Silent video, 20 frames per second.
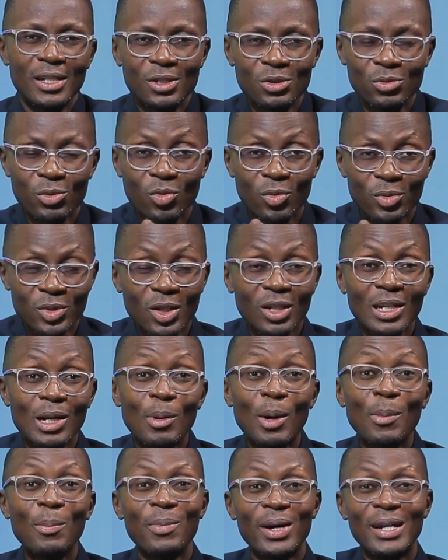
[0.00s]
this week we'll be talking
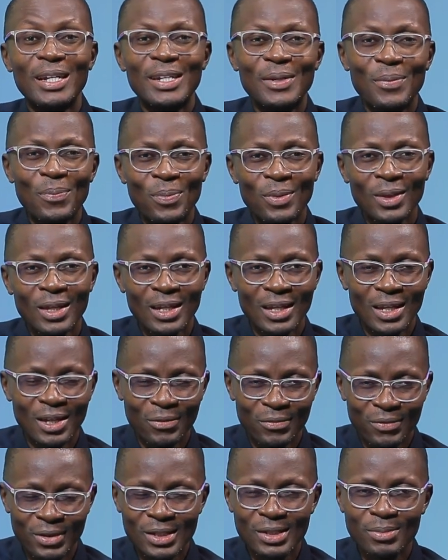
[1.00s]
about money,
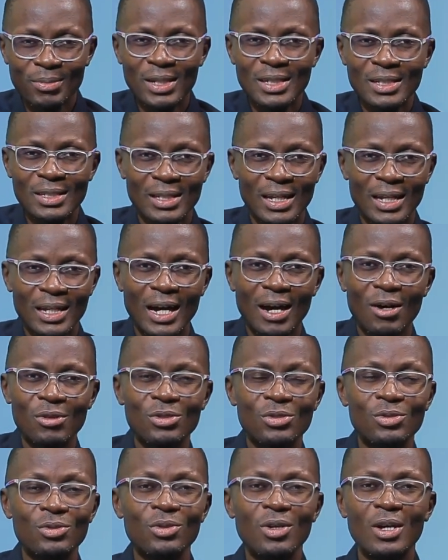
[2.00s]
investments, and how
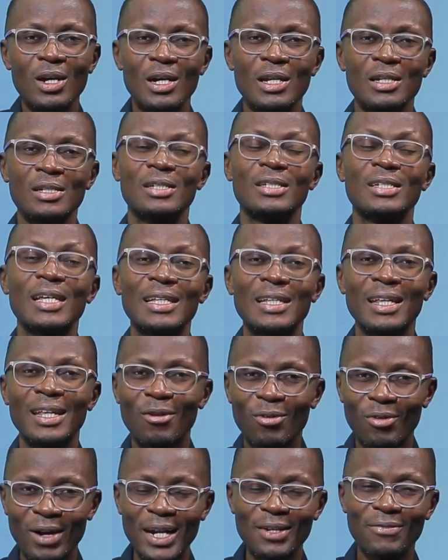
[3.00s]
to set the
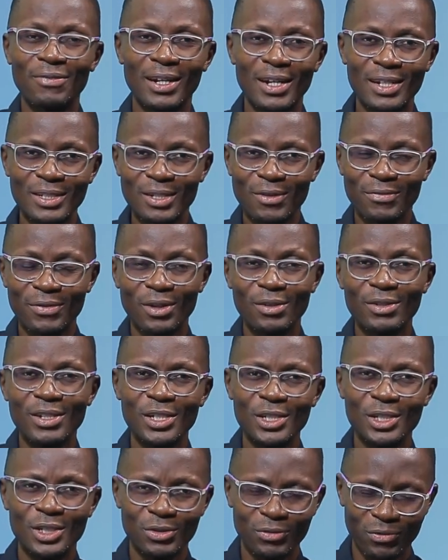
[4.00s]
right financial
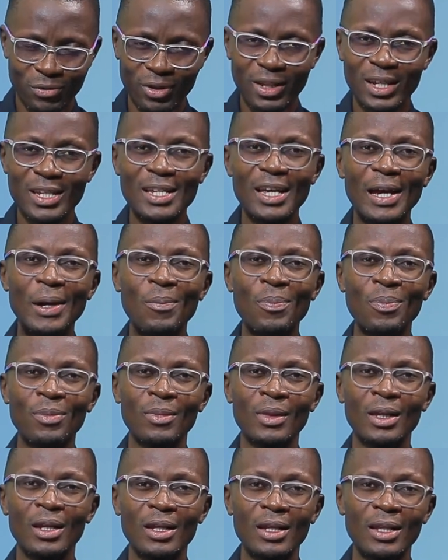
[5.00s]
foundation for the year.
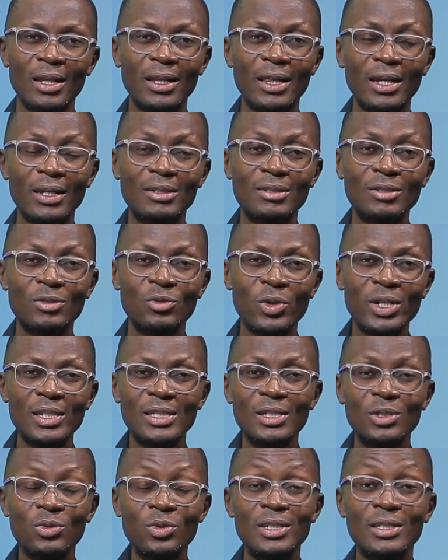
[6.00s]
The
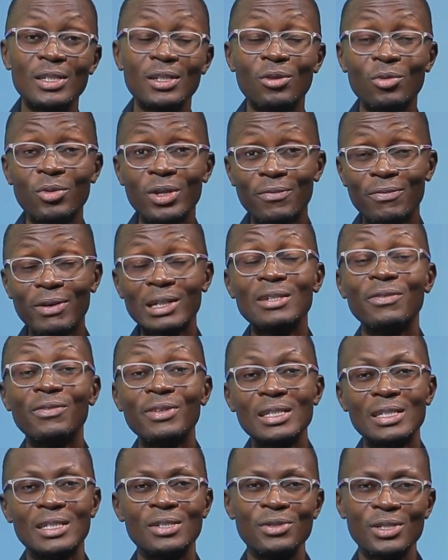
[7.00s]
twenty twenty-three Effective
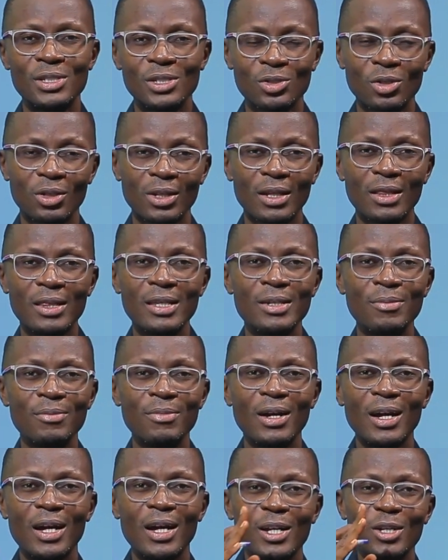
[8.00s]
Living series is on the theme
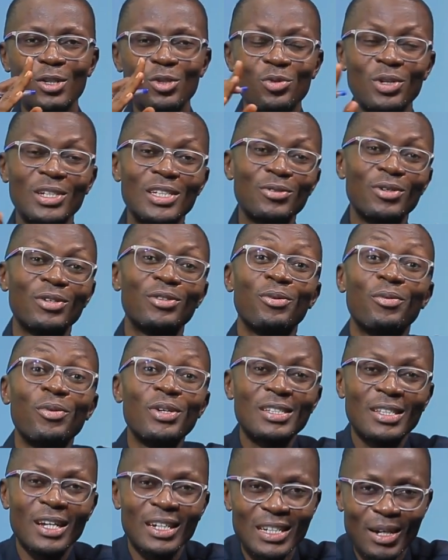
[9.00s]
twenty twenty-three
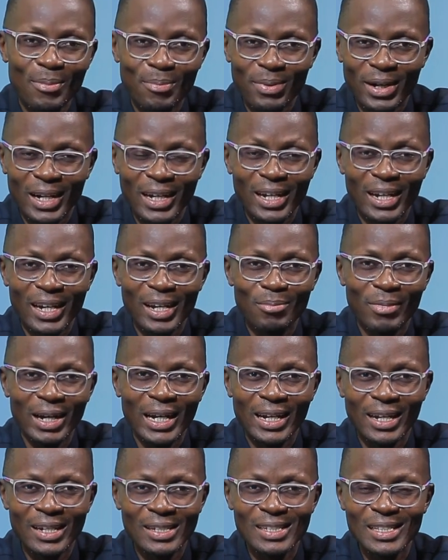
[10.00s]
Startup Pack, and my
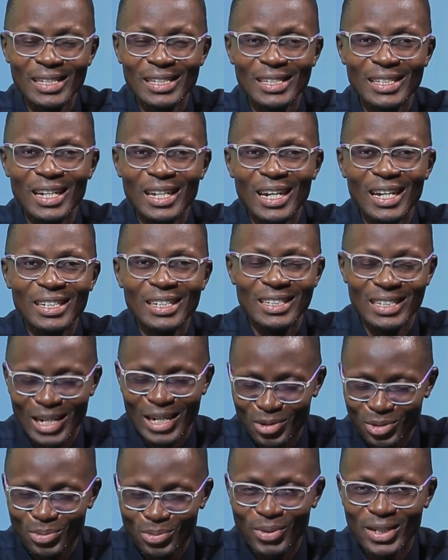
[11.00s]
guest is
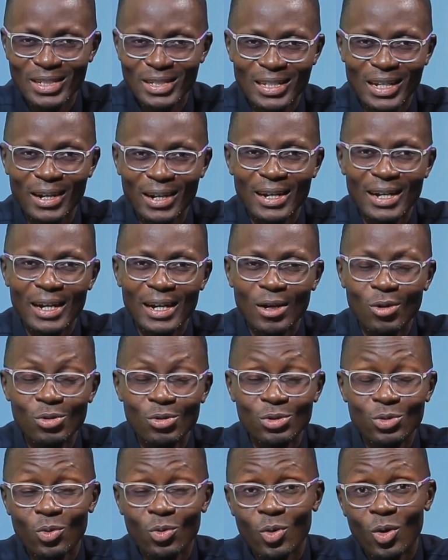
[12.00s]
Charles Mensah, who
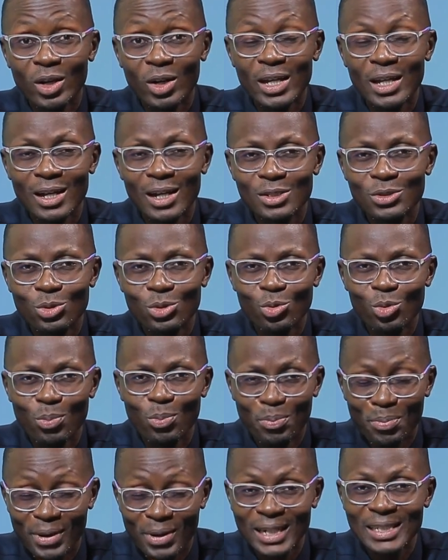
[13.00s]
is walking us through
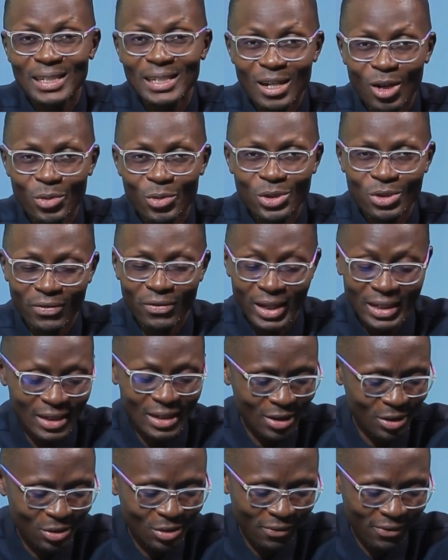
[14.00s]
practical ways of getting
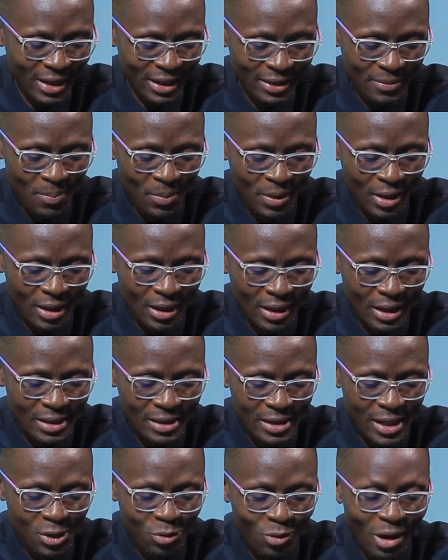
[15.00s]
out of debt. He
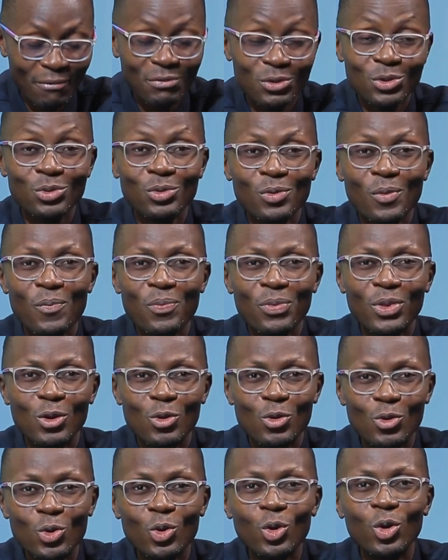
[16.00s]
says you have to
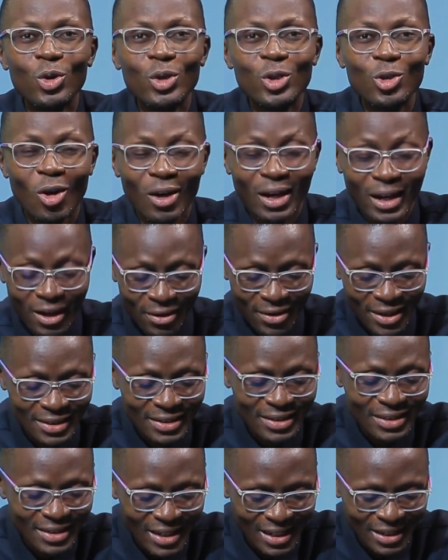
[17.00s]
know your current
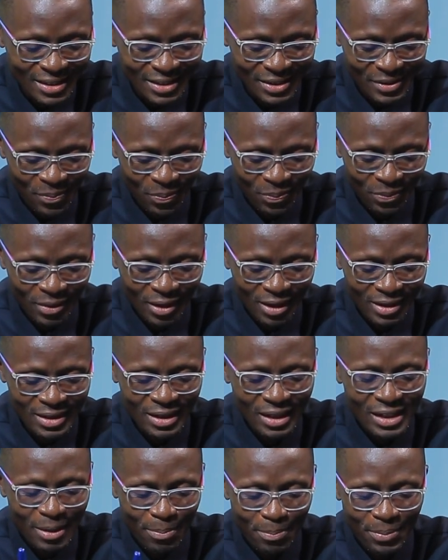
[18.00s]
state.
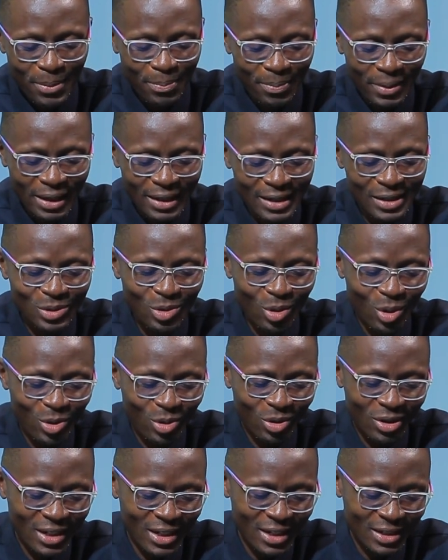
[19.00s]
Take a paper, list all
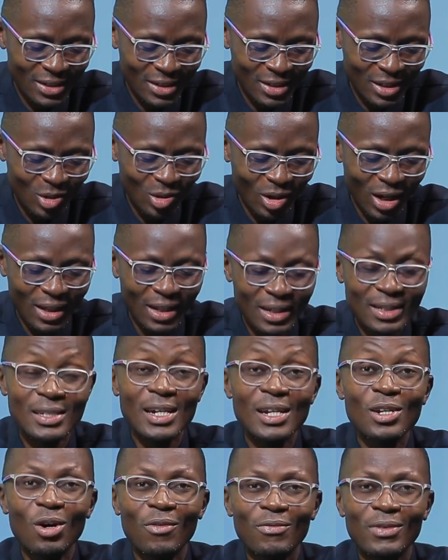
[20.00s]
your debts, look at the
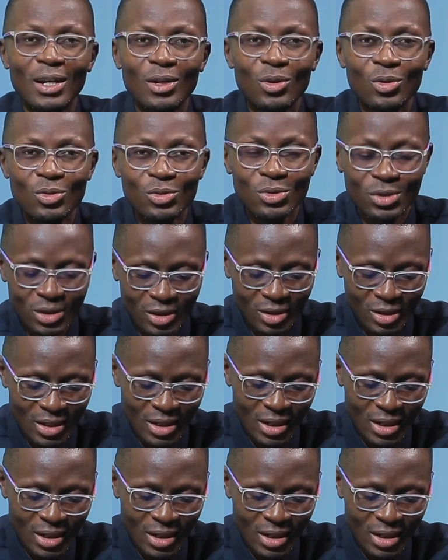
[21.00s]
tenure of the loans,